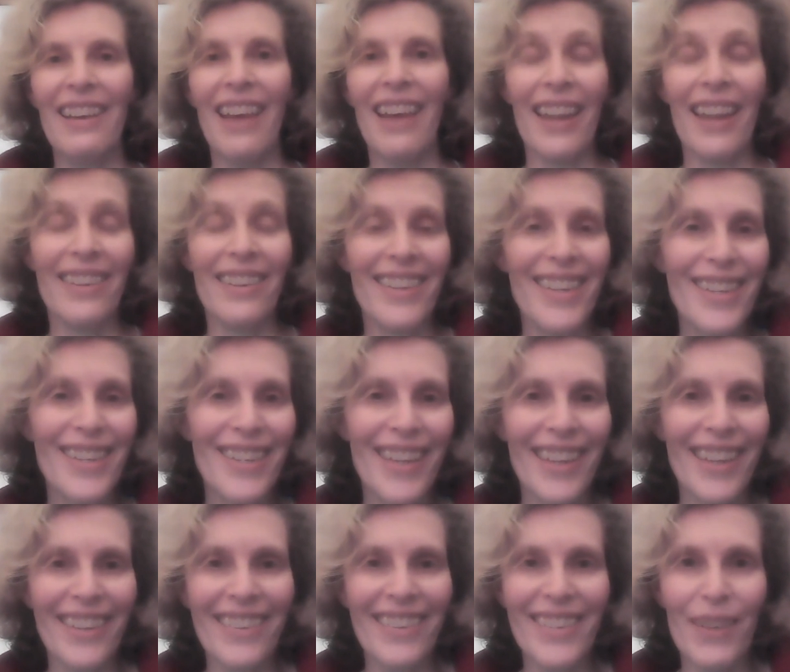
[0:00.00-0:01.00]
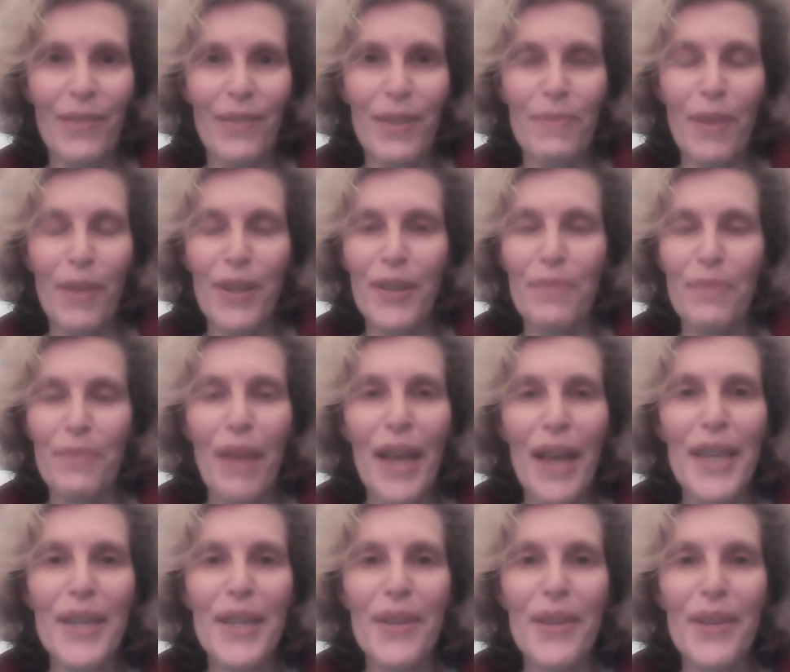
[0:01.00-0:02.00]
And these are some of the most
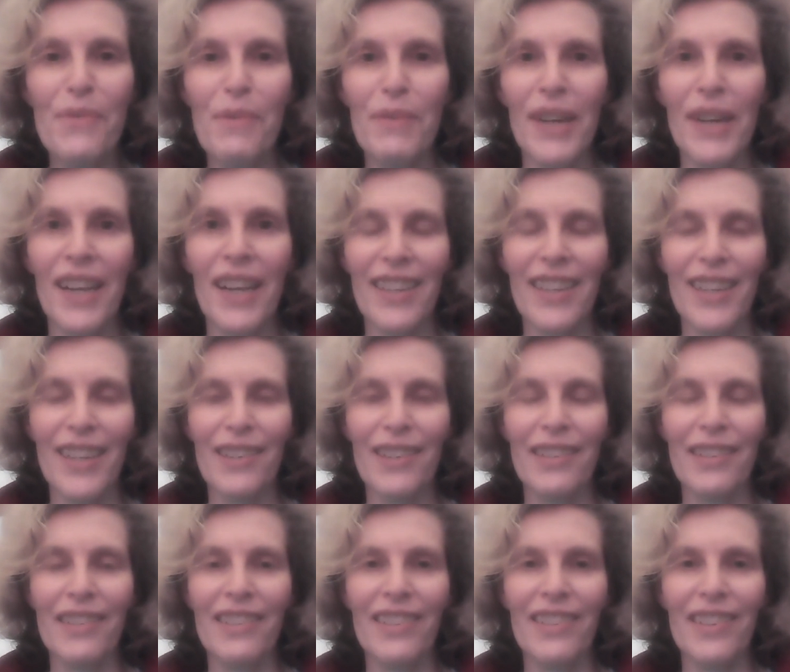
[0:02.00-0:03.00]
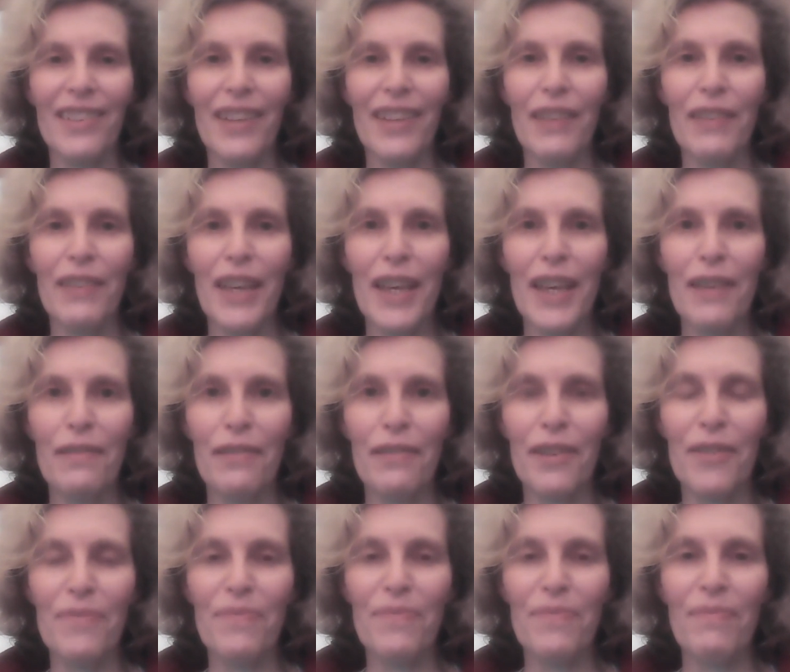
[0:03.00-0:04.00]
amazing women I think you'll ever hear from.